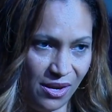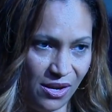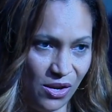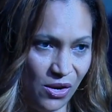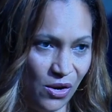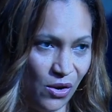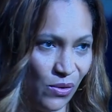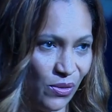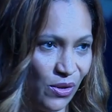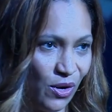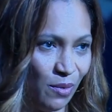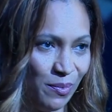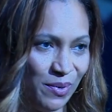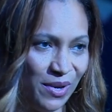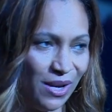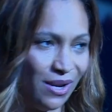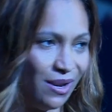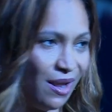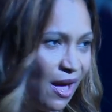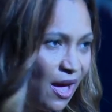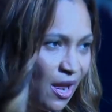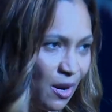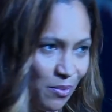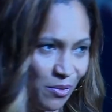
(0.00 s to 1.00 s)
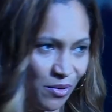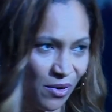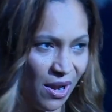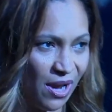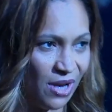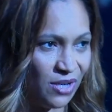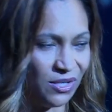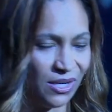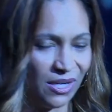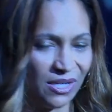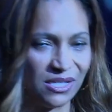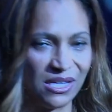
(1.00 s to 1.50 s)
There will be a lot of
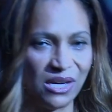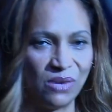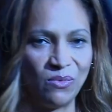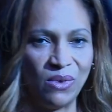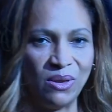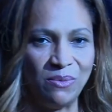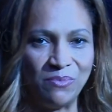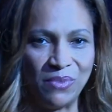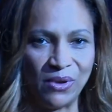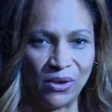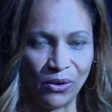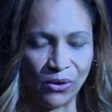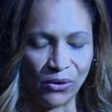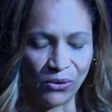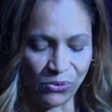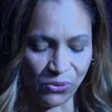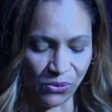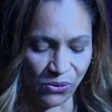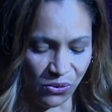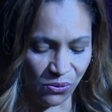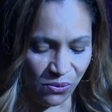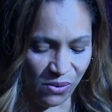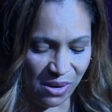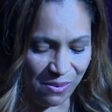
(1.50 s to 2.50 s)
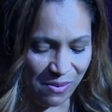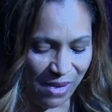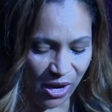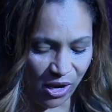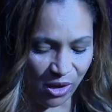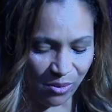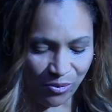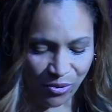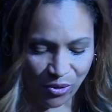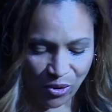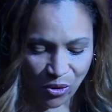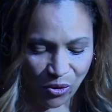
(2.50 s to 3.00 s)
projects that we build through 3
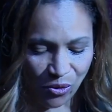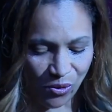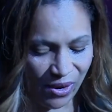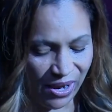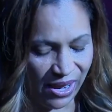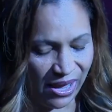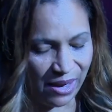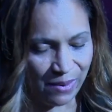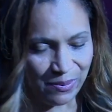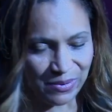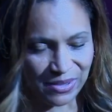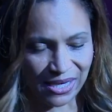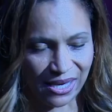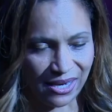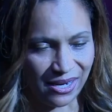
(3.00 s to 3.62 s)
mega programs,